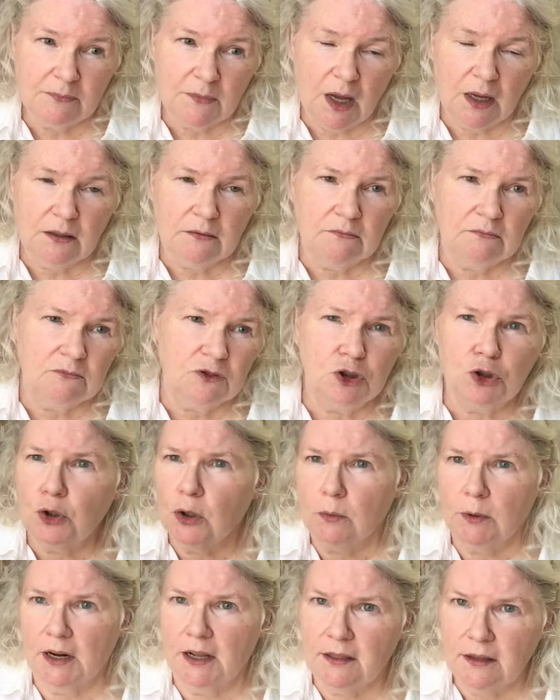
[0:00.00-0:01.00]

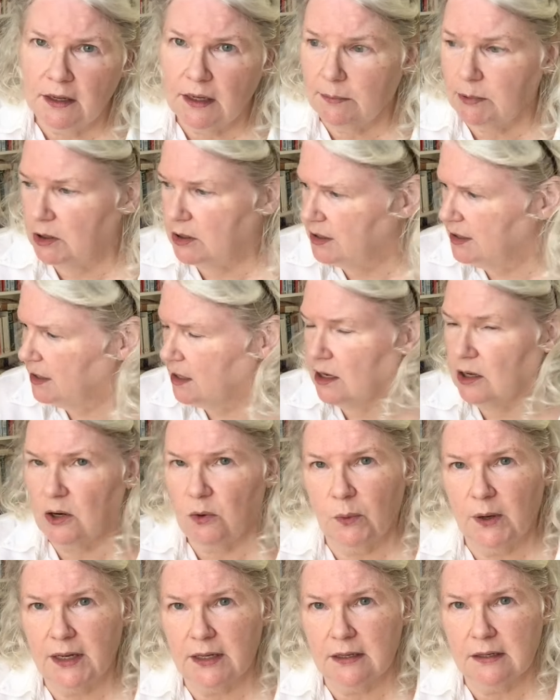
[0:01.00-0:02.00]
unsure what I think about it yet. I'm going
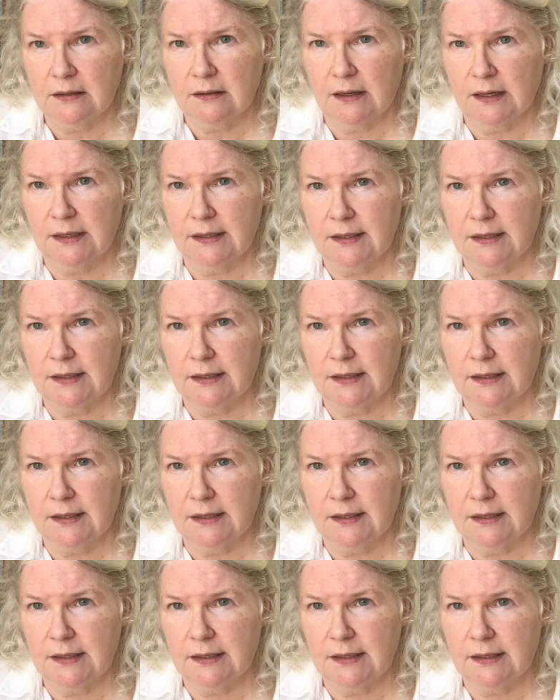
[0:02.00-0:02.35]
to wait till I